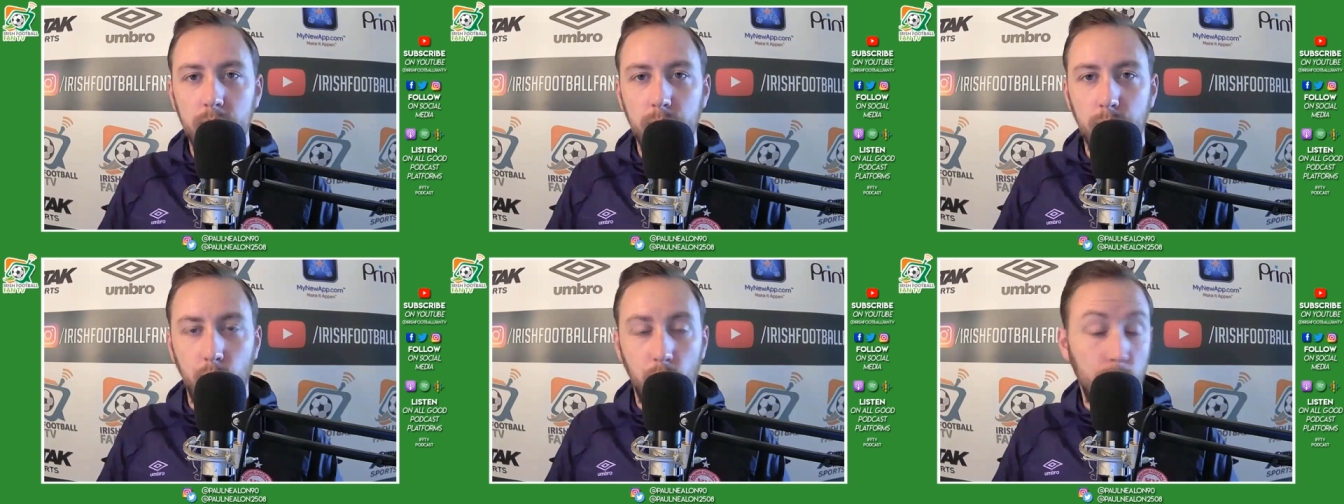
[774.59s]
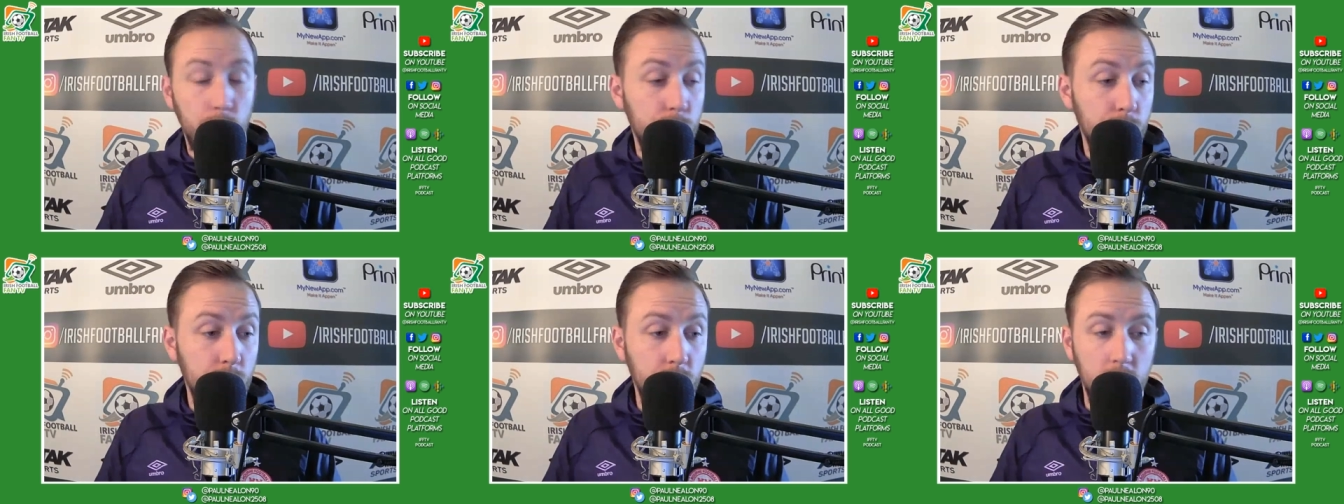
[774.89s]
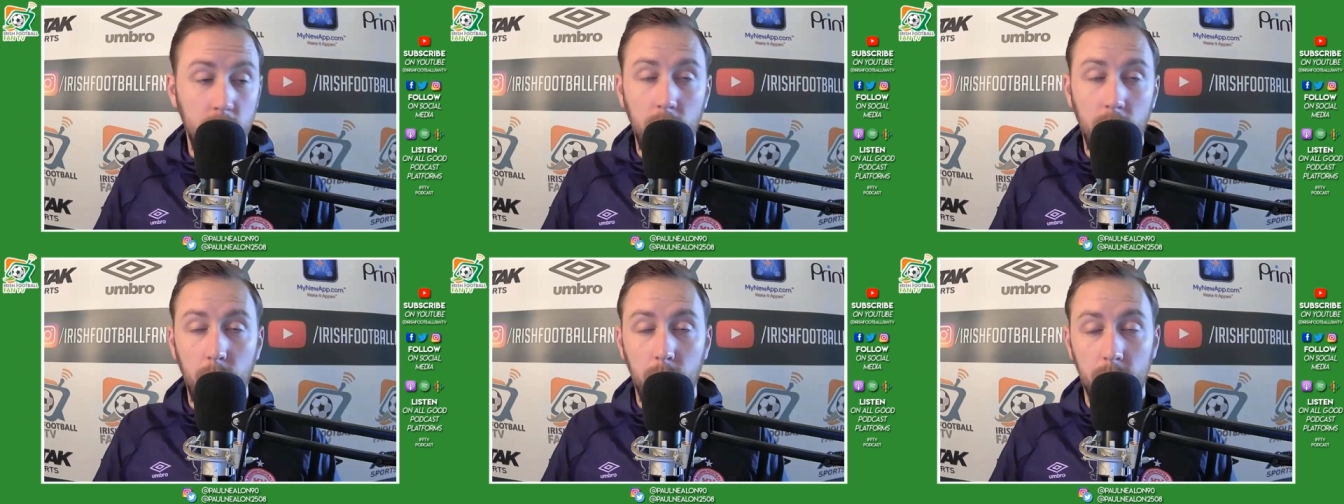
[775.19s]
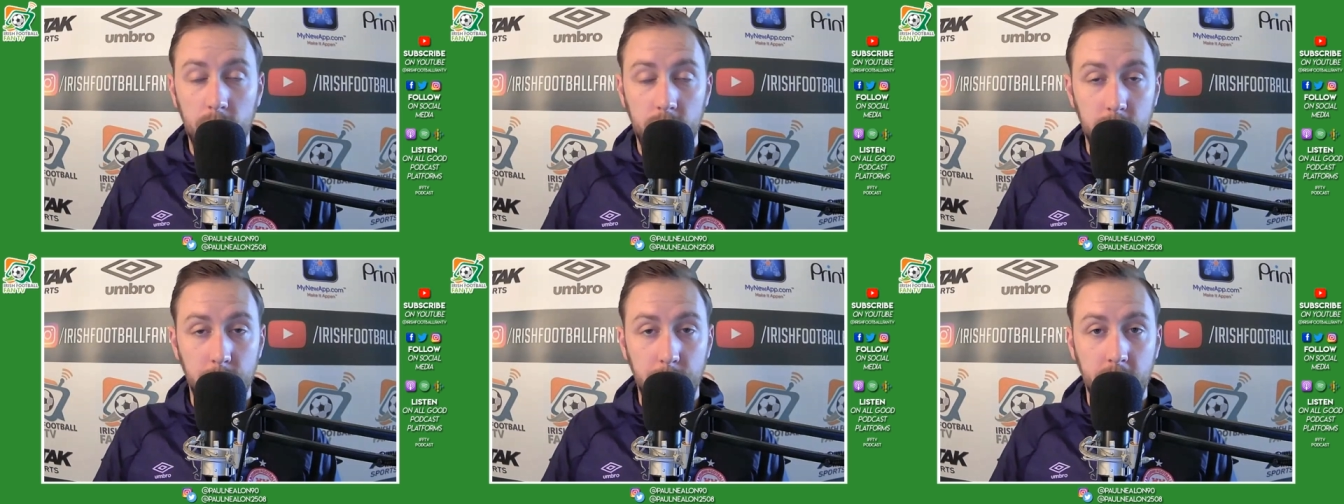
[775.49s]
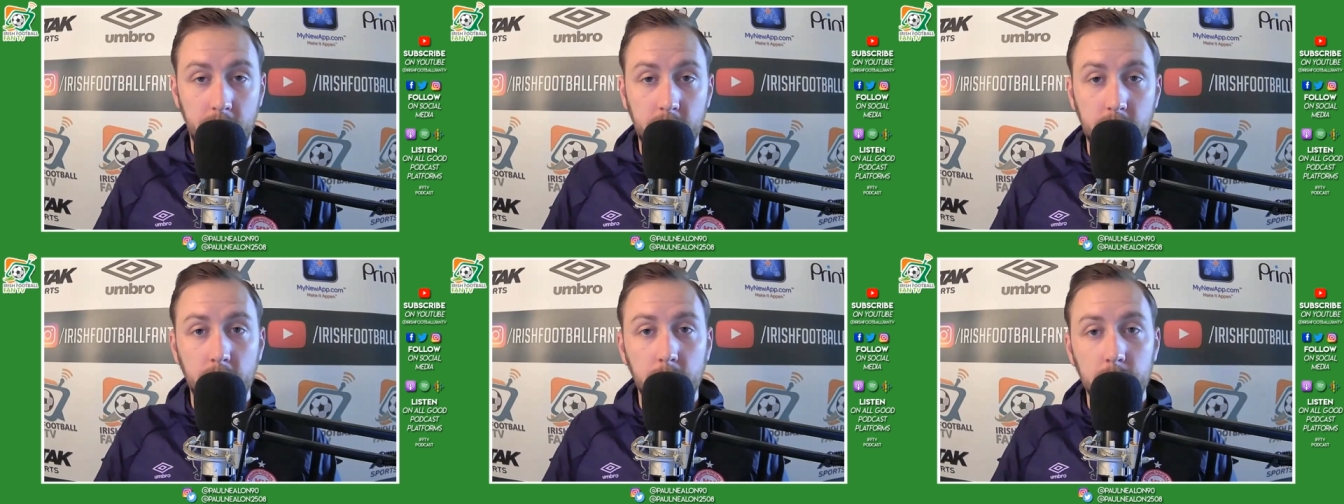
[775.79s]
But he only wants the
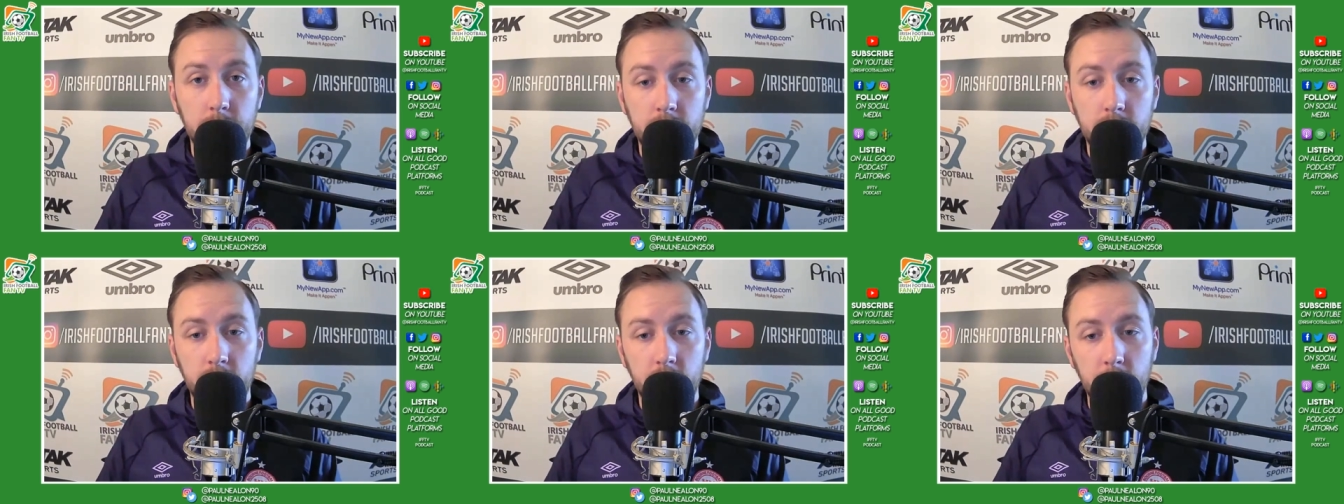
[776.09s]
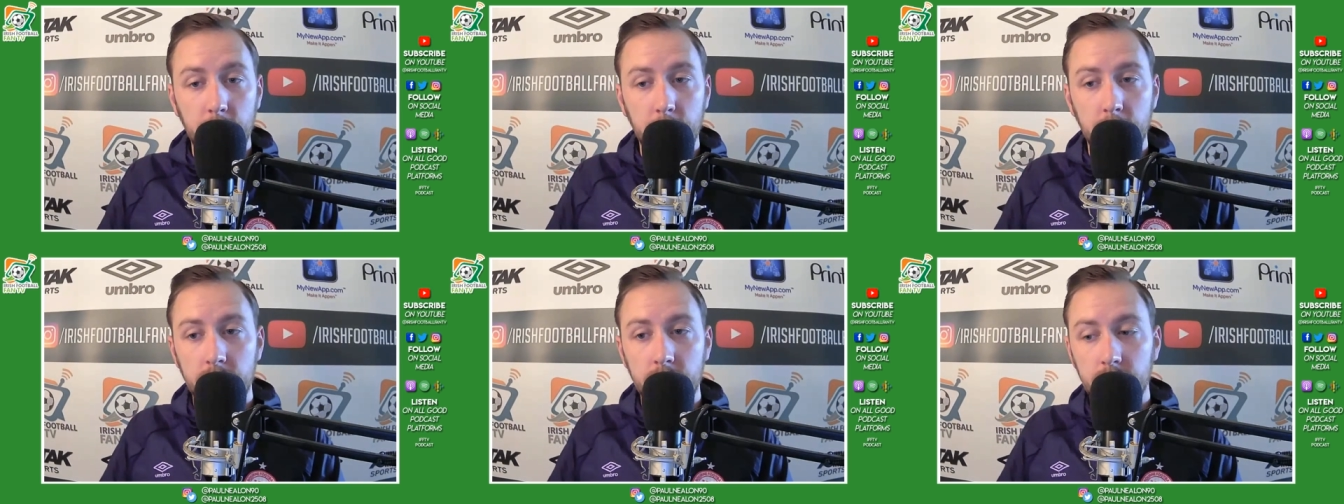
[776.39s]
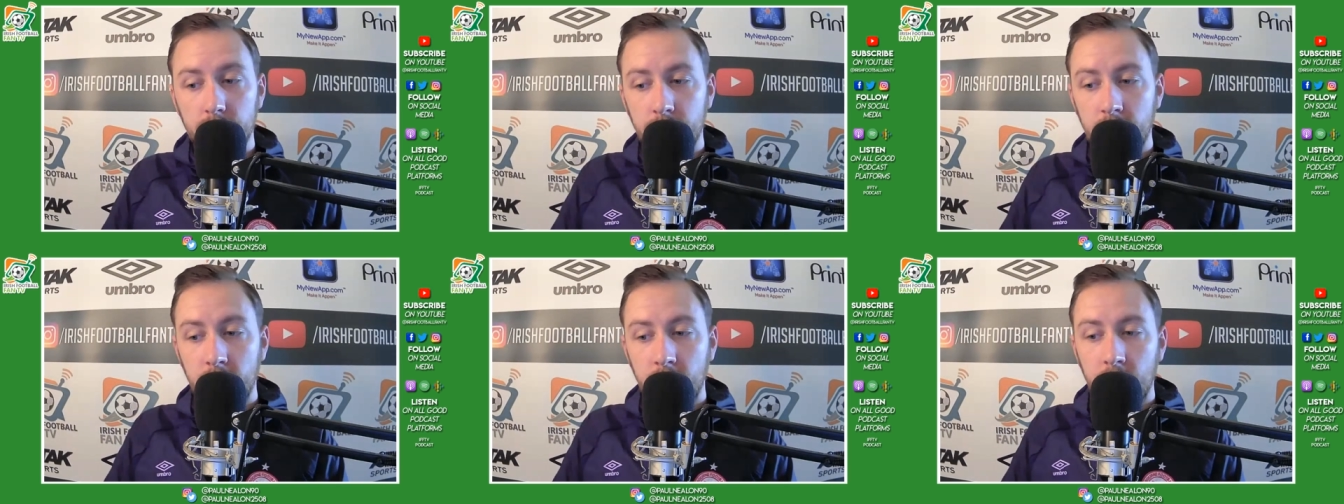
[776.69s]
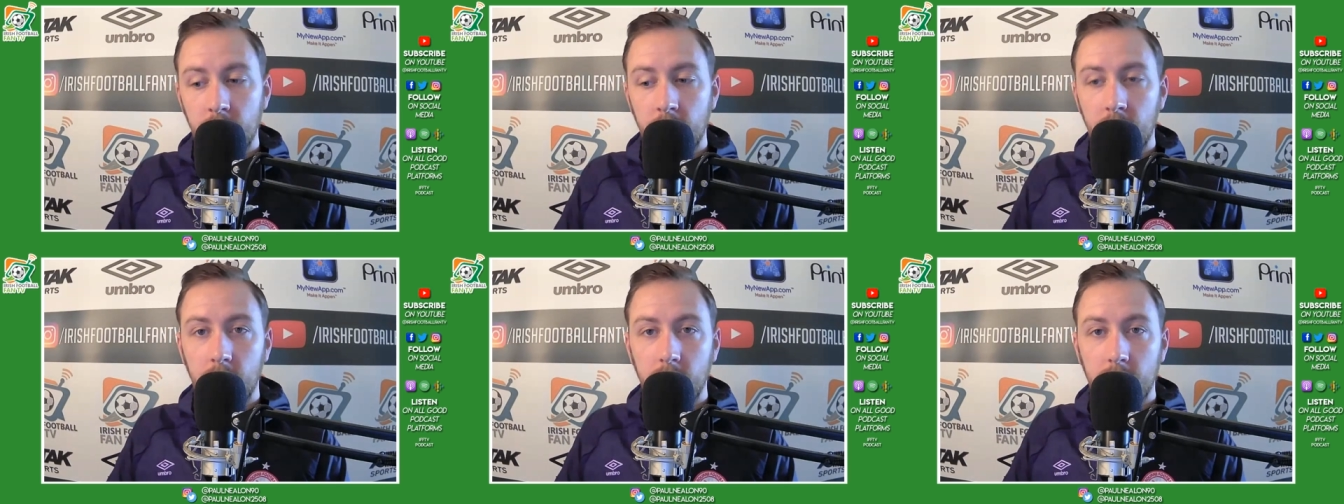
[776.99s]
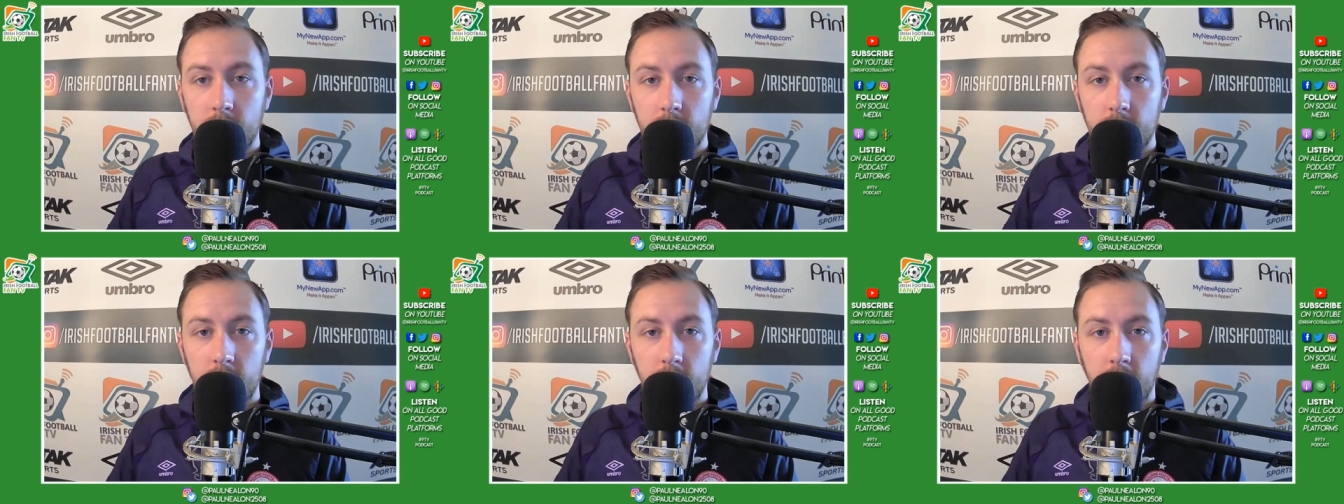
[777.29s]
best from his team, and you
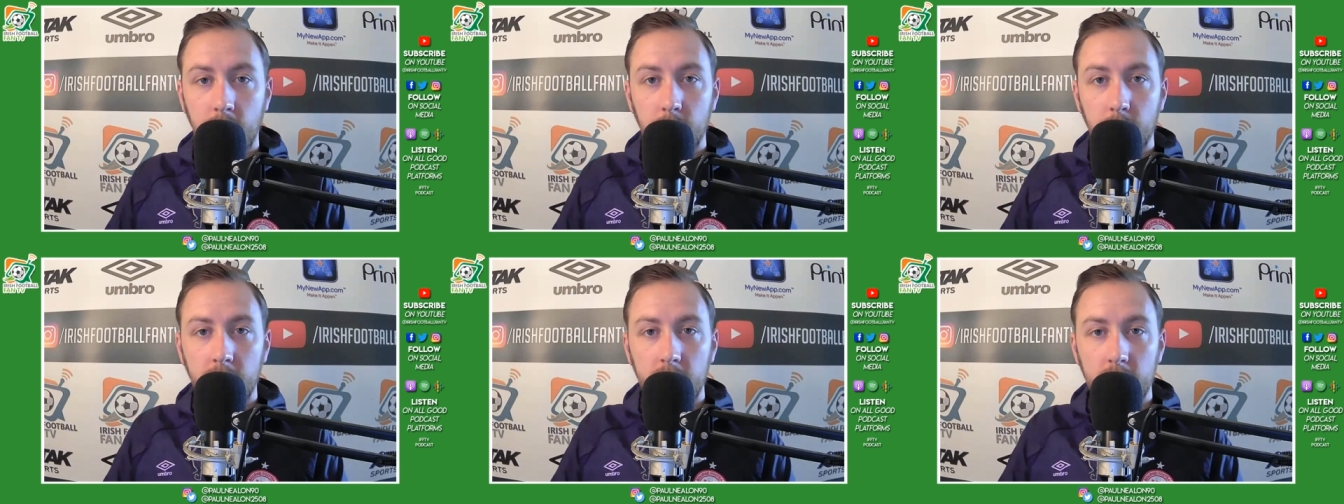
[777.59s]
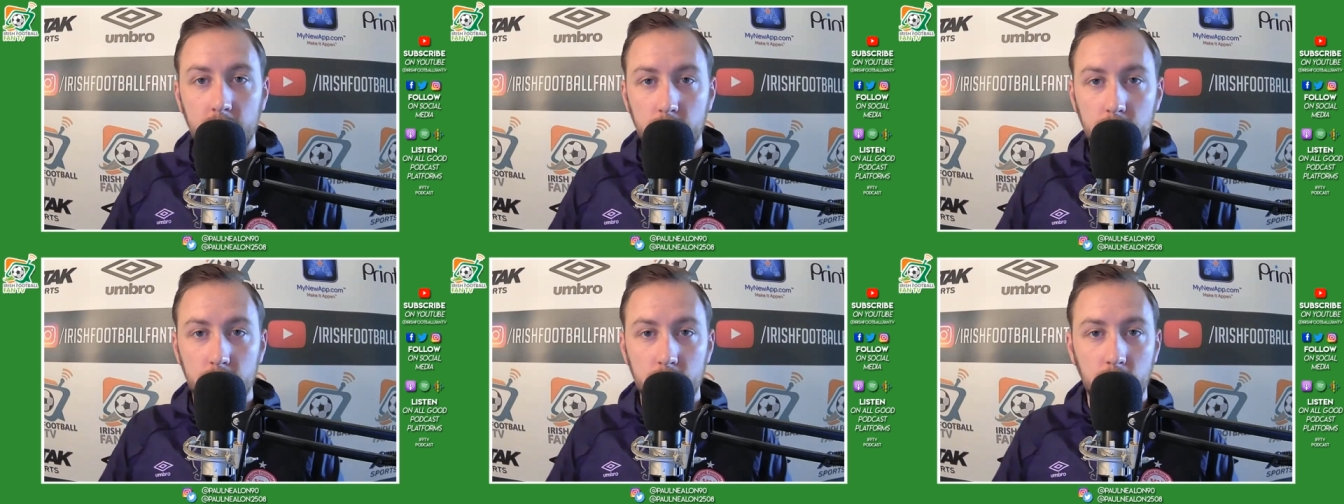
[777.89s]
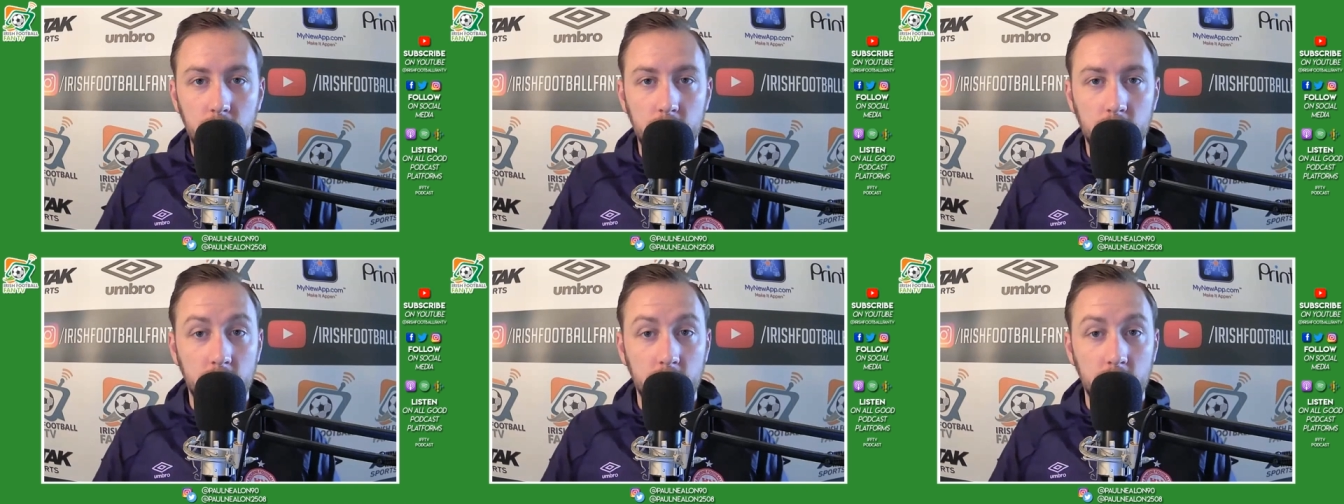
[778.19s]
can see how he gets results.